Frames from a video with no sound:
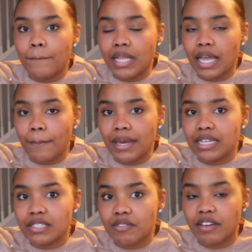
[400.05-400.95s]

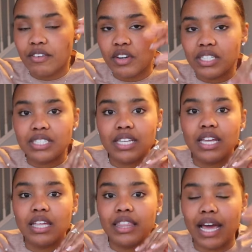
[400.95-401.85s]
plant-based favorites.
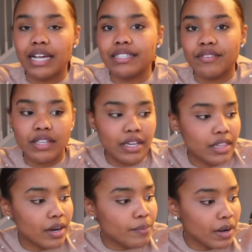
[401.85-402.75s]
That has everything
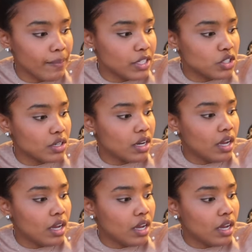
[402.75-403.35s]
in there pretty much.